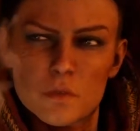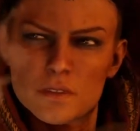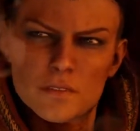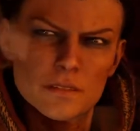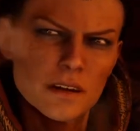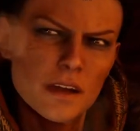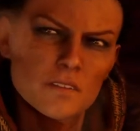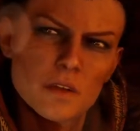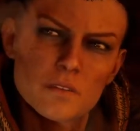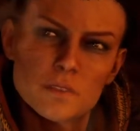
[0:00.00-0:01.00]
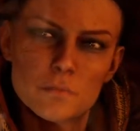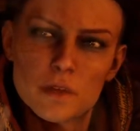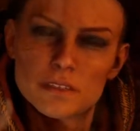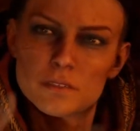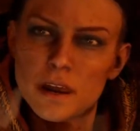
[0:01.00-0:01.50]
Hardly the behavior of
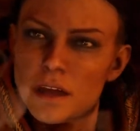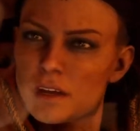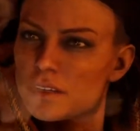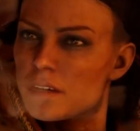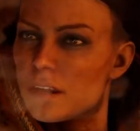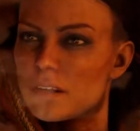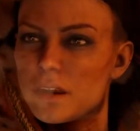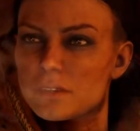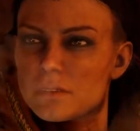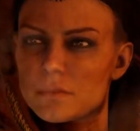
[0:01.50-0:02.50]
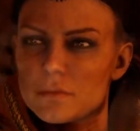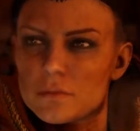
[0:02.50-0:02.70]
someone expecting an attack.